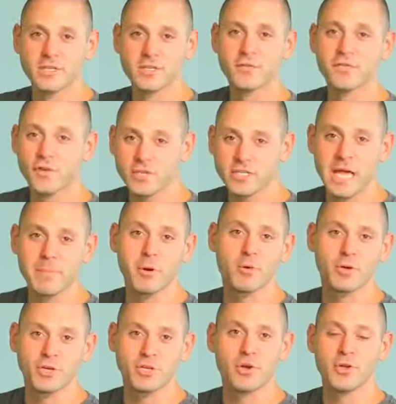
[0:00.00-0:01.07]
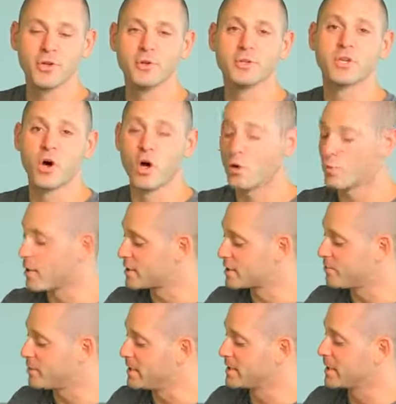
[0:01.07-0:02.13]
So the first app I want to show you is
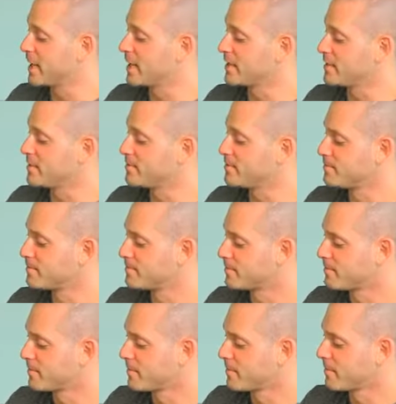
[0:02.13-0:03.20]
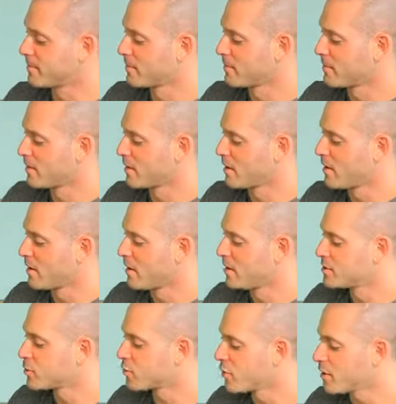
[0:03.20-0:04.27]
allrecipes.com.
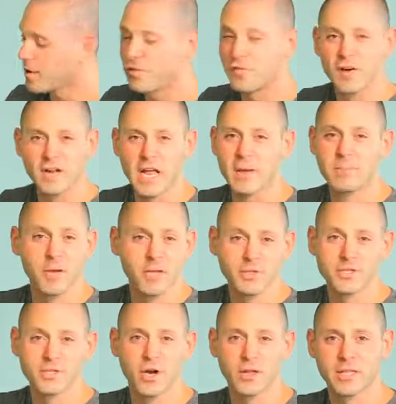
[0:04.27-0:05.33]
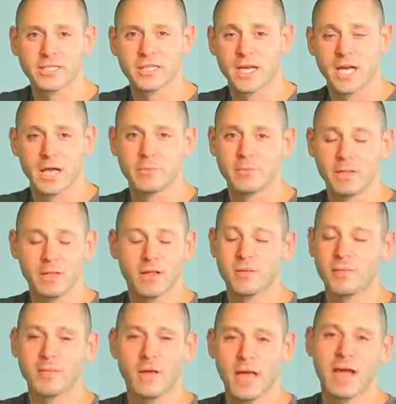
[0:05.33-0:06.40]
It's a really fun app. I use it all the time.
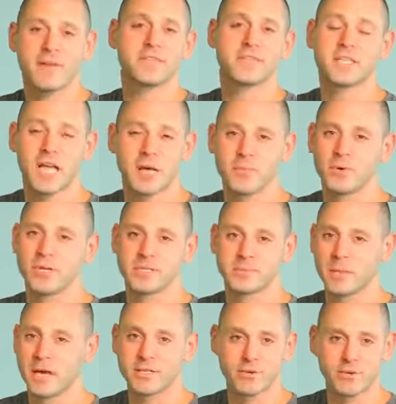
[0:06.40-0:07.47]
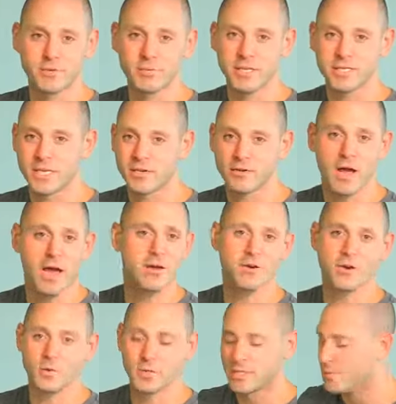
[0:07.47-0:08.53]
Half the time when it's my turn to make dinner, I don't
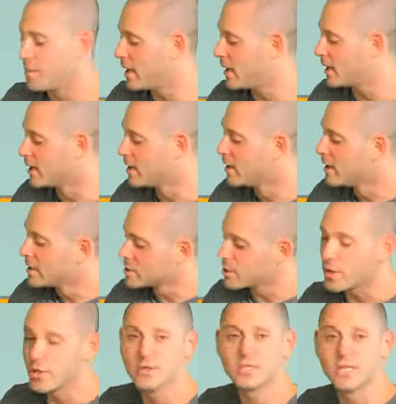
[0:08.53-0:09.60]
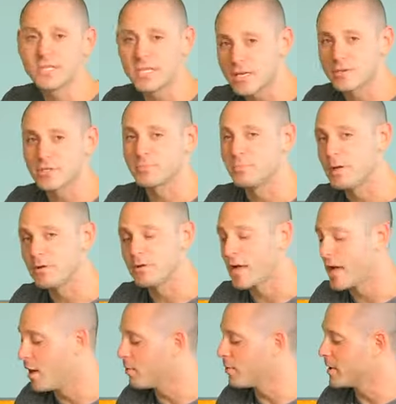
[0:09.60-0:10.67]
know what to make. So I use the dinner spinner to
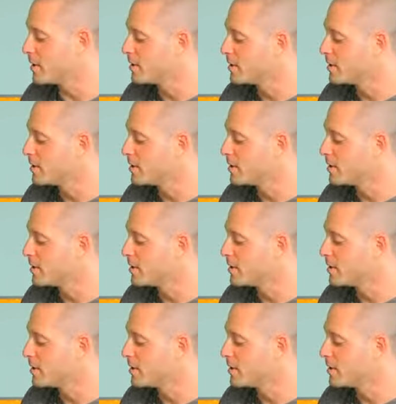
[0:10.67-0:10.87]
help me.